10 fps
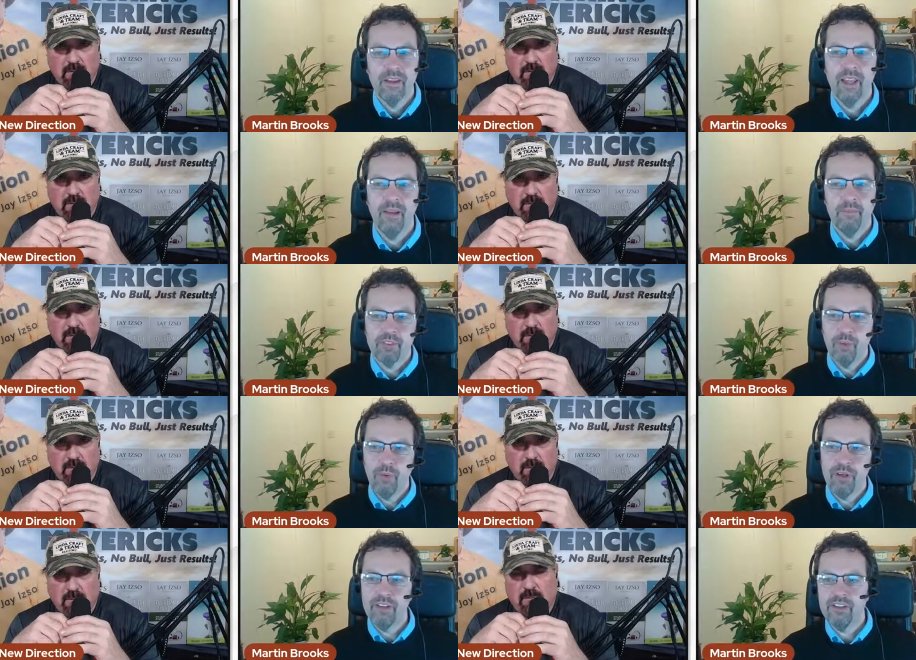Speaker 1: Yeah. So
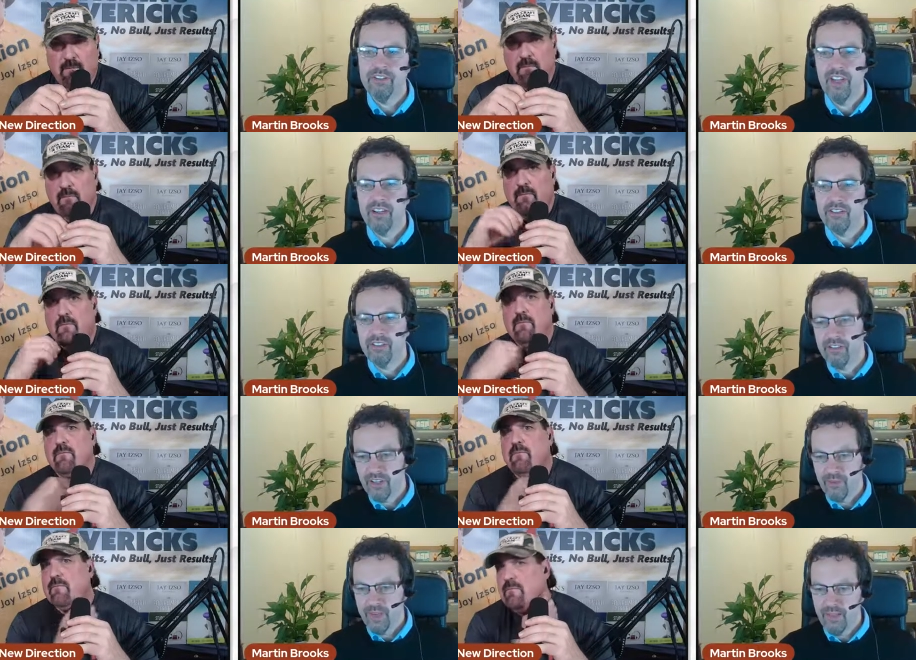one of the sections
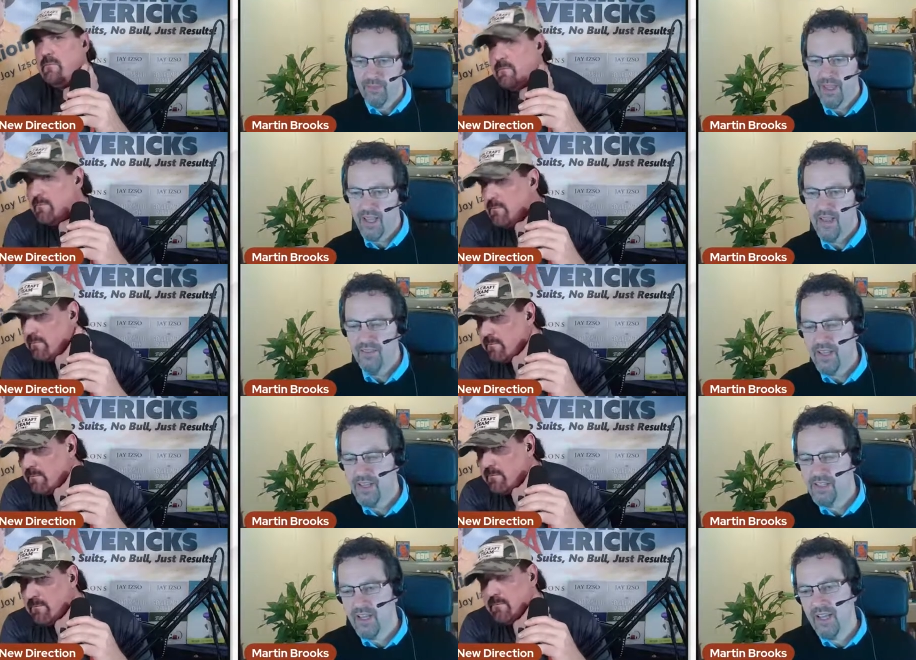that we, we have
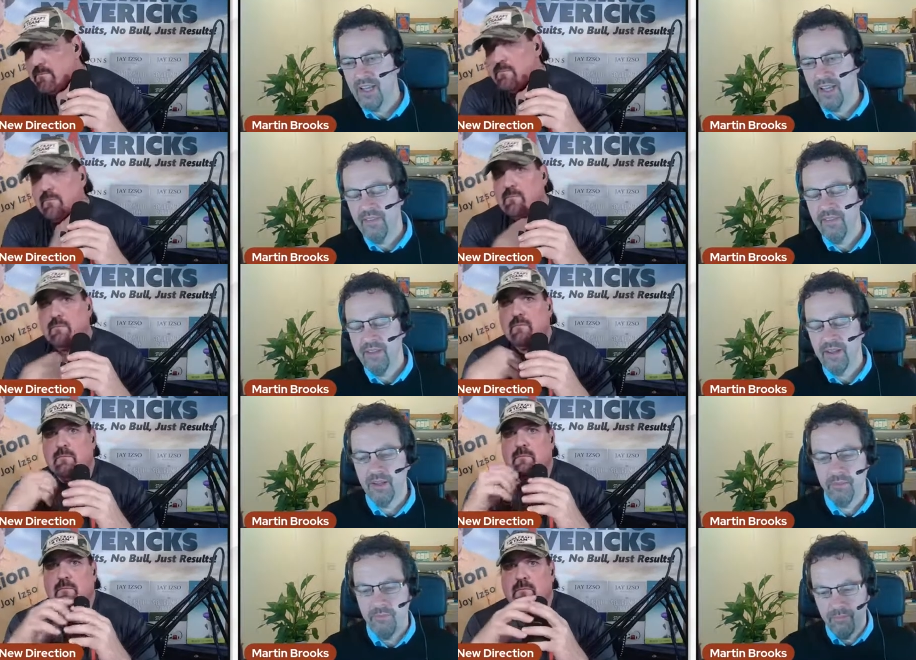is uh, in
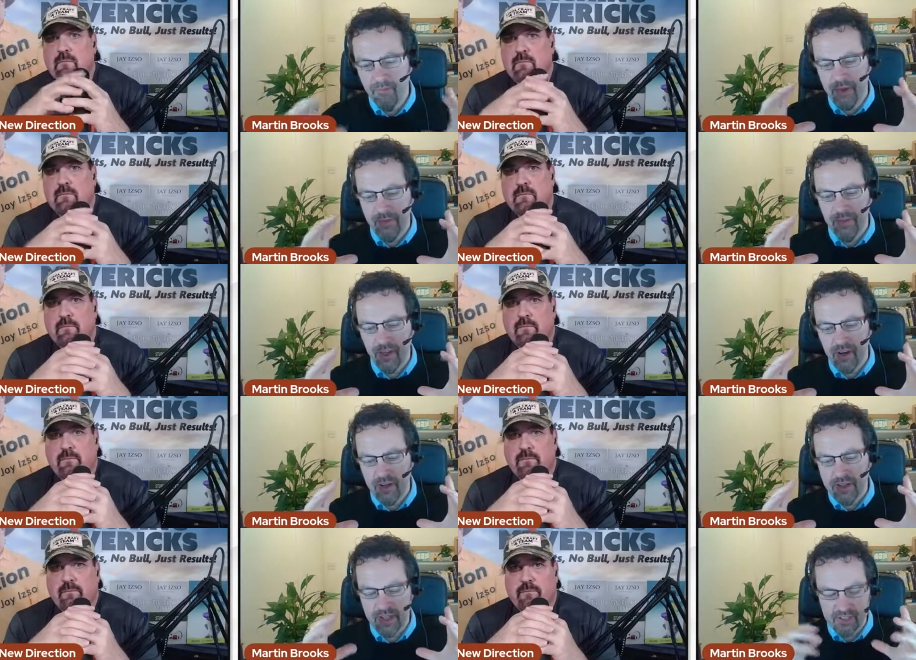the in the
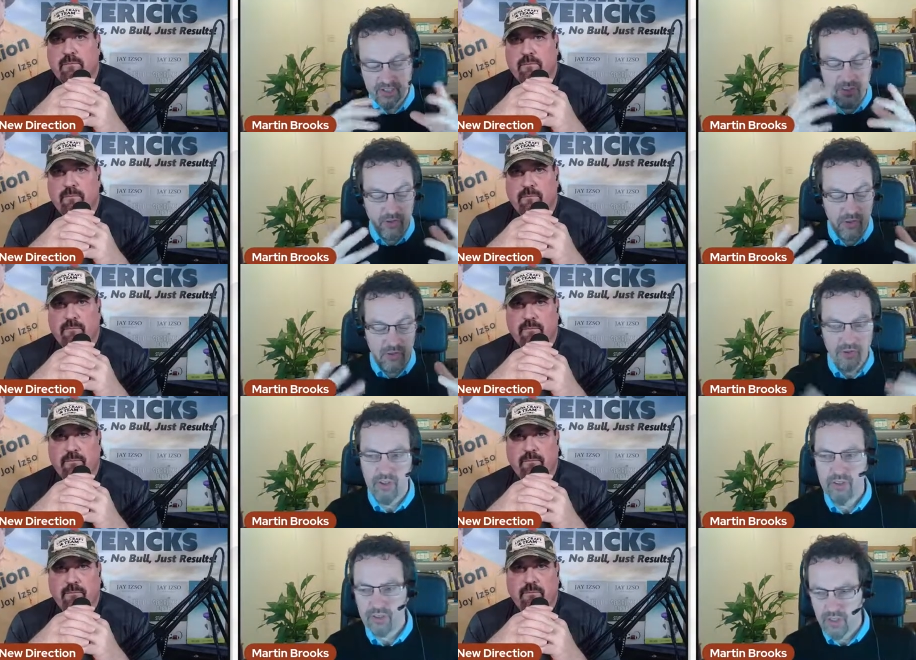card decks. You said they're all they're
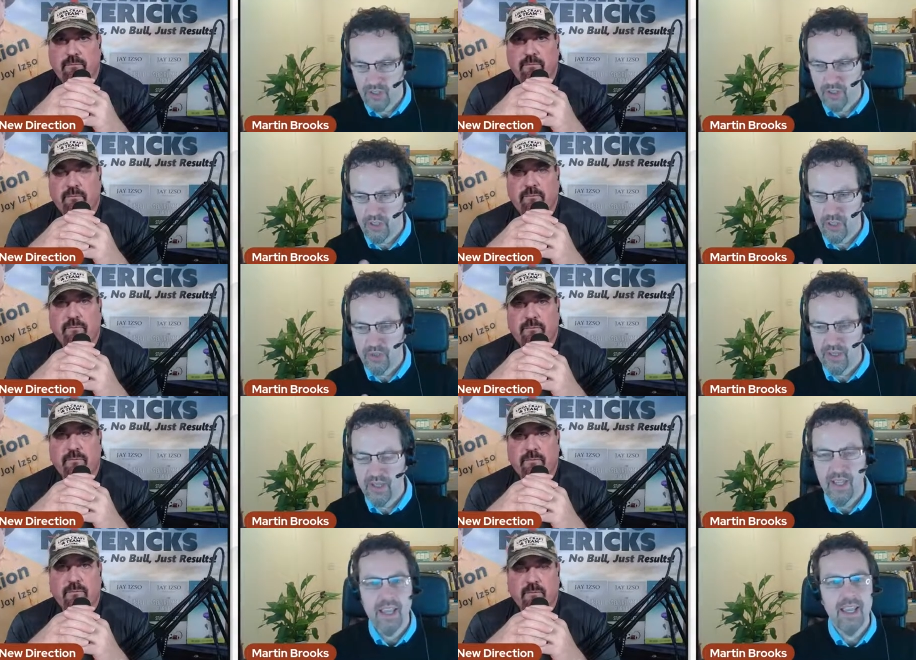all color coded.
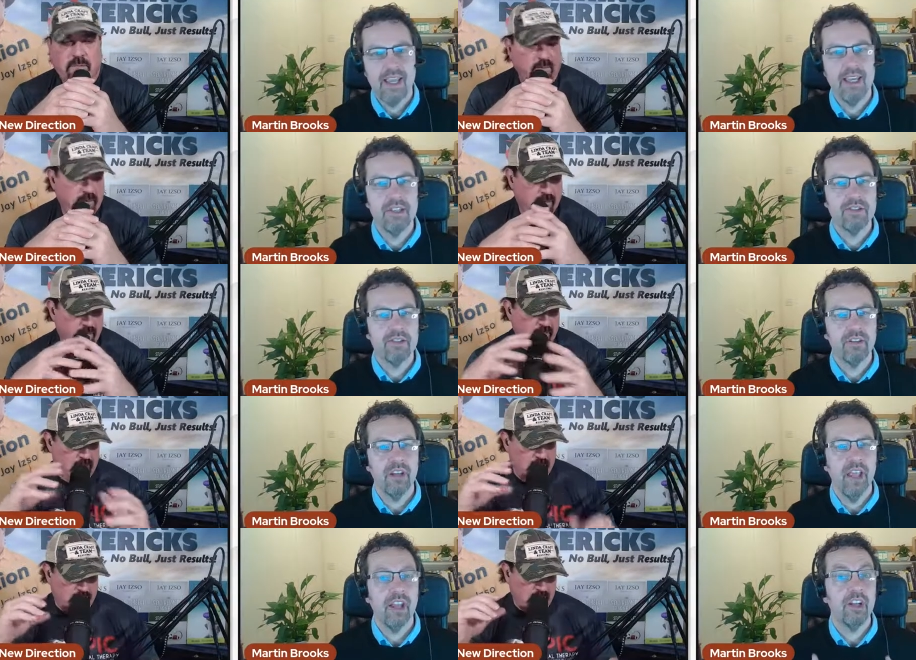Is
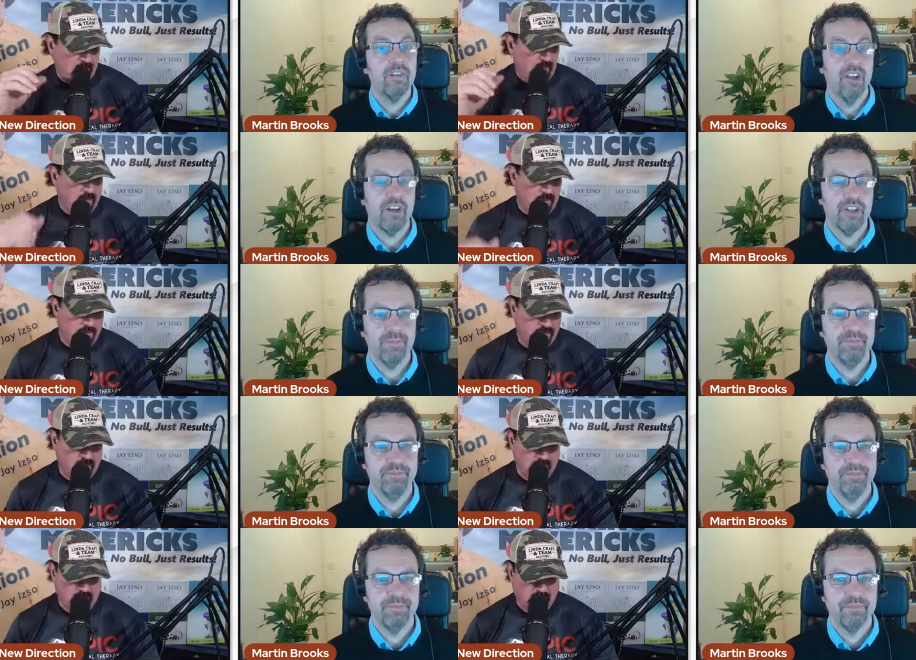a uh, conviction.
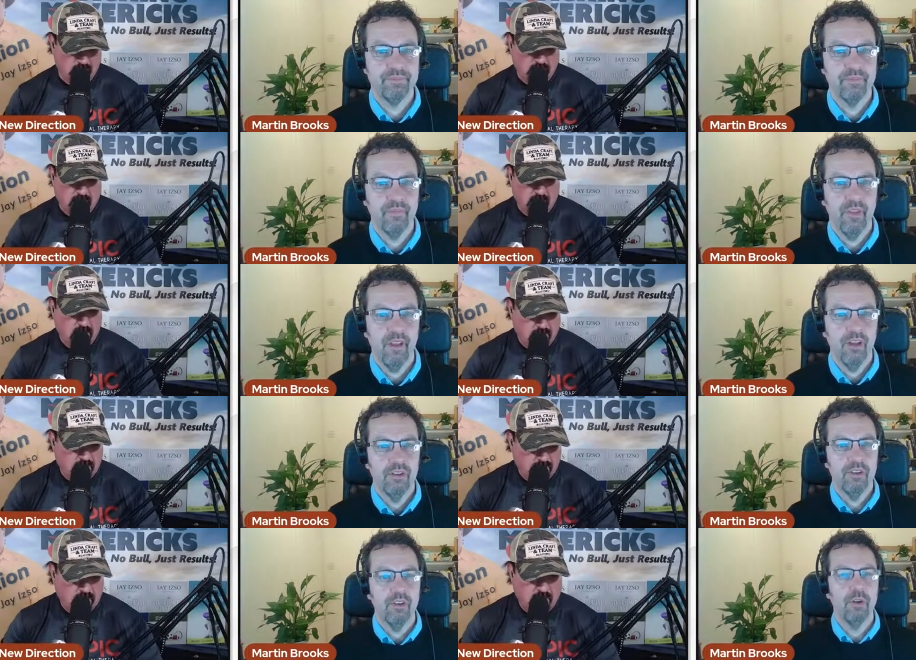Mm.
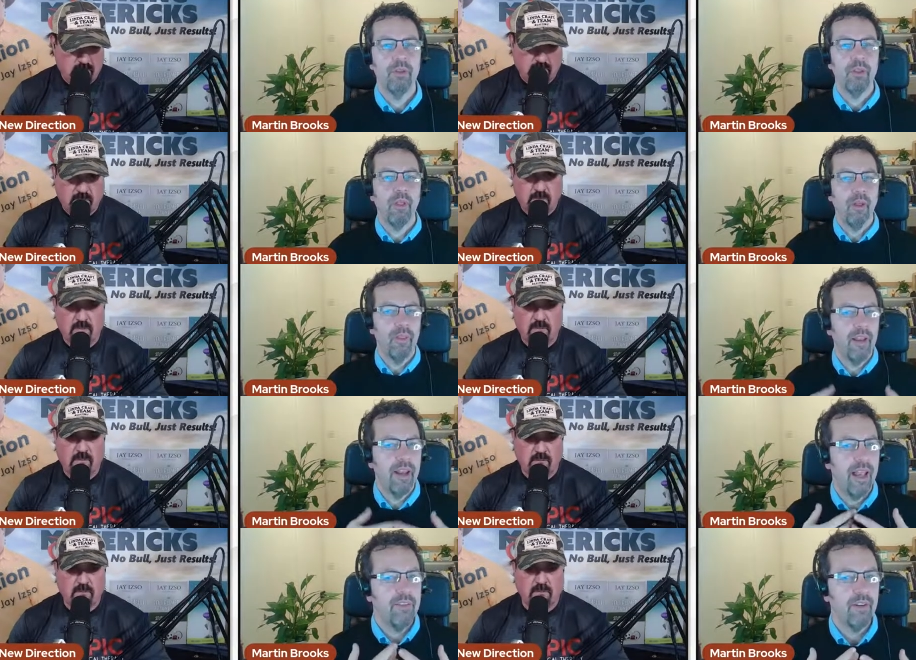You know the
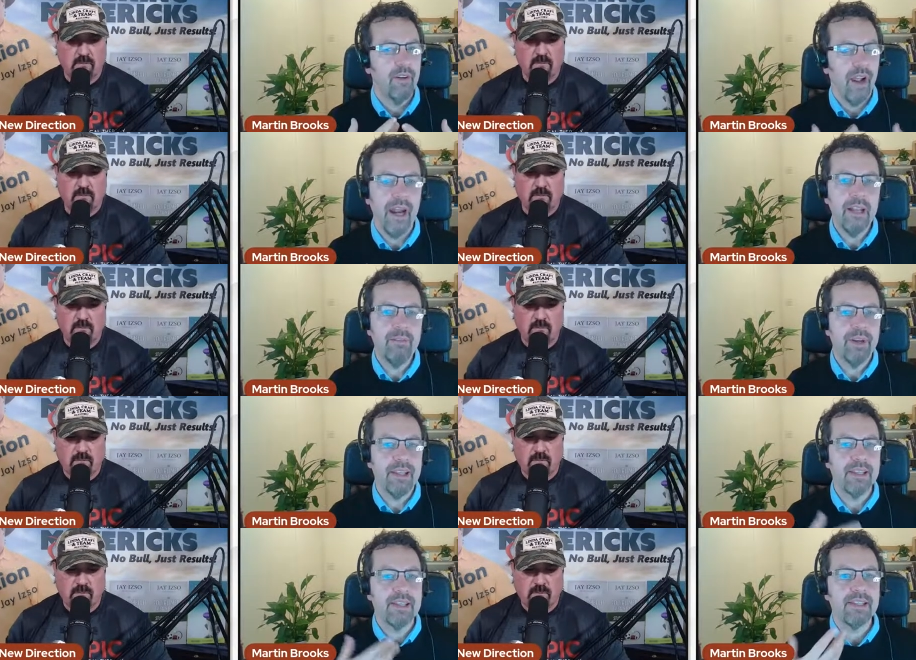level anybody
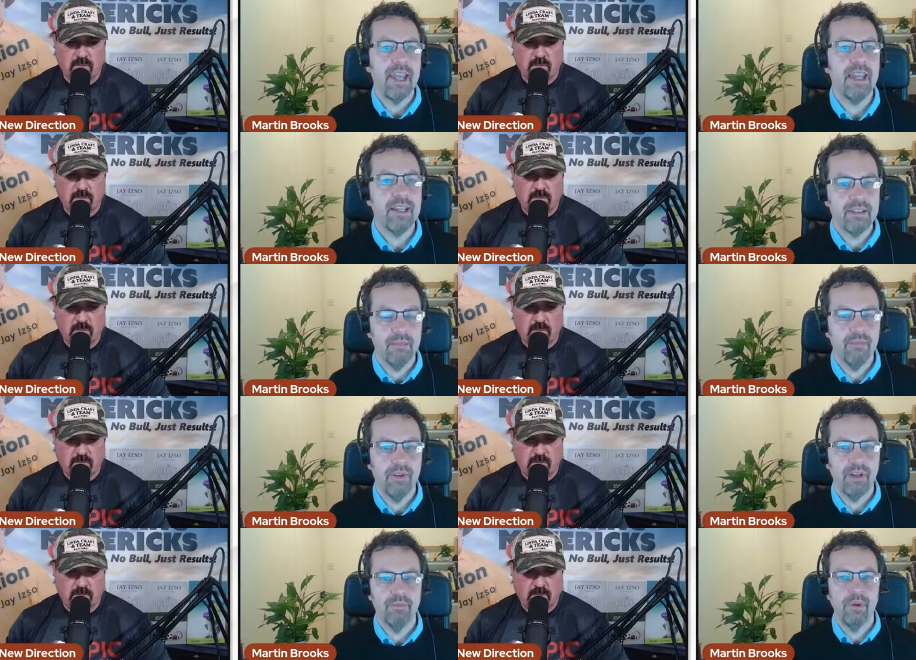can say
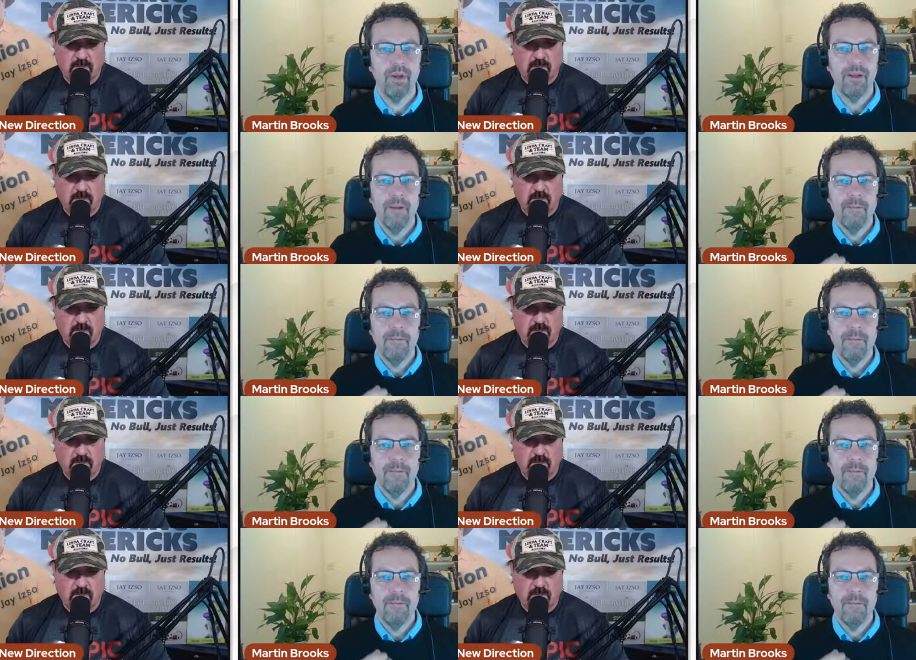something, but